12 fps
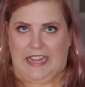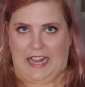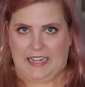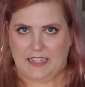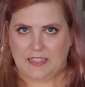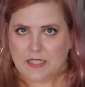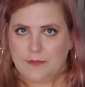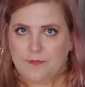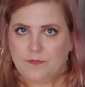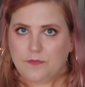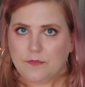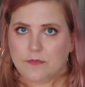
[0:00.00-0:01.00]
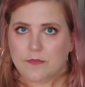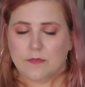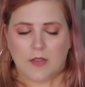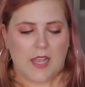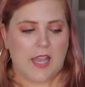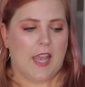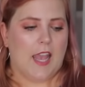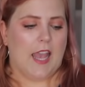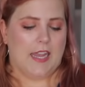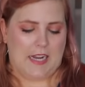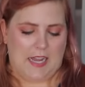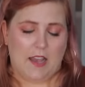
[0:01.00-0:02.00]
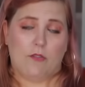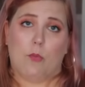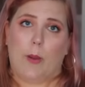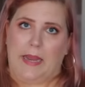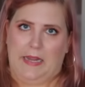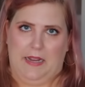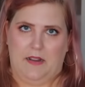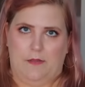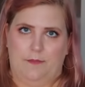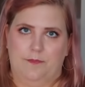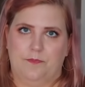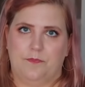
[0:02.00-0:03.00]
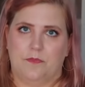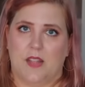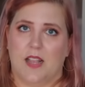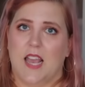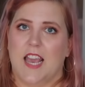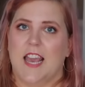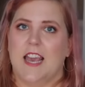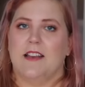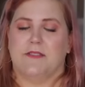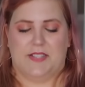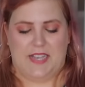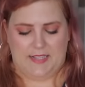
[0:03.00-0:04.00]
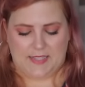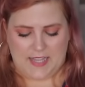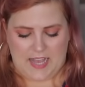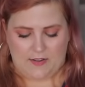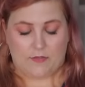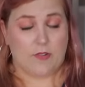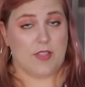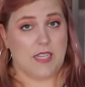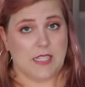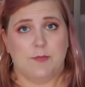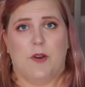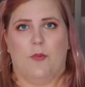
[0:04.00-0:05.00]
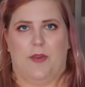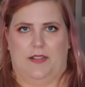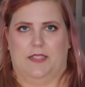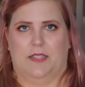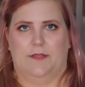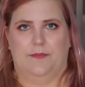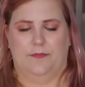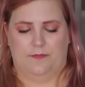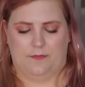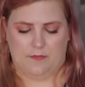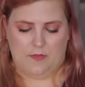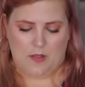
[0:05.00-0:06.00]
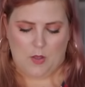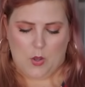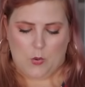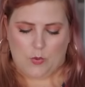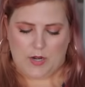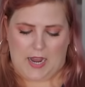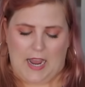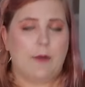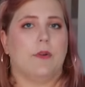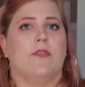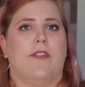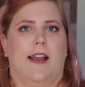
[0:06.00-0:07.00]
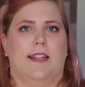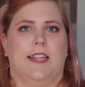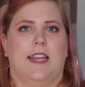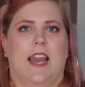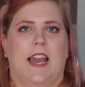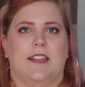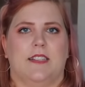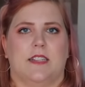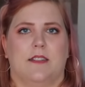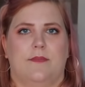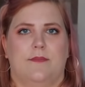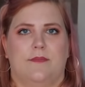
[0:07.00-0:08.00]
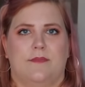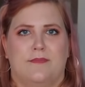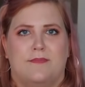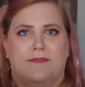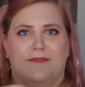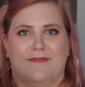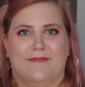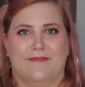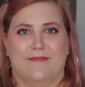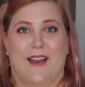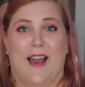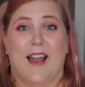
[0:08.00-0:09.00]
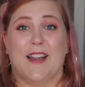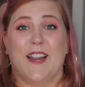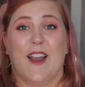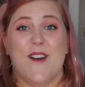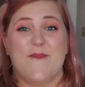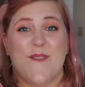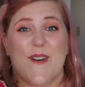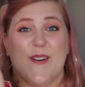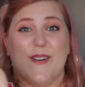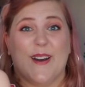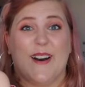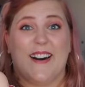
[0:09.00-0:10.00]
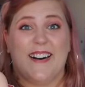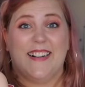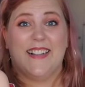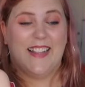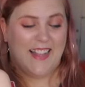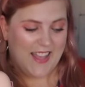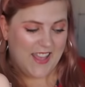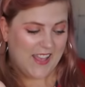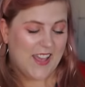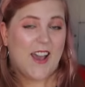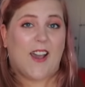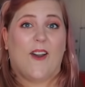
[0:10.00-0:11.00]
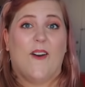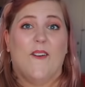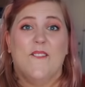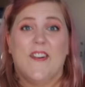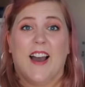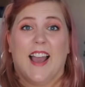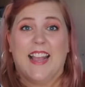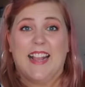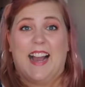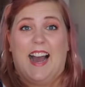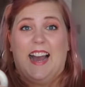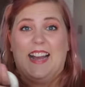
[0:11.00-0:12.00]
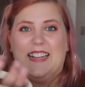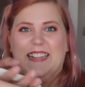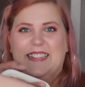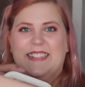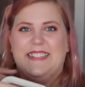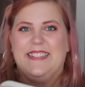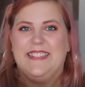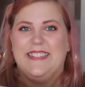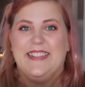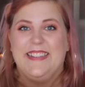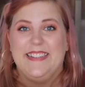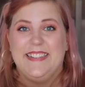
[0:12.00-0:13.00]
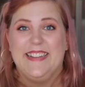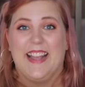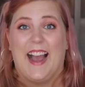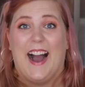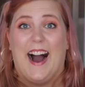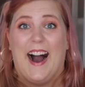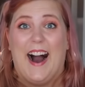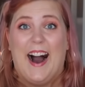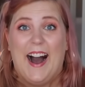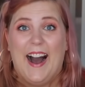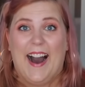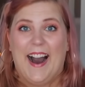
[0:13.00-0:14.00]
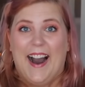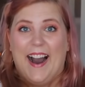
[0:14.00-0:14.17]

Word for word: get it. And I have waited since then for this moment when I would finally get a Caboodle. Oh my God.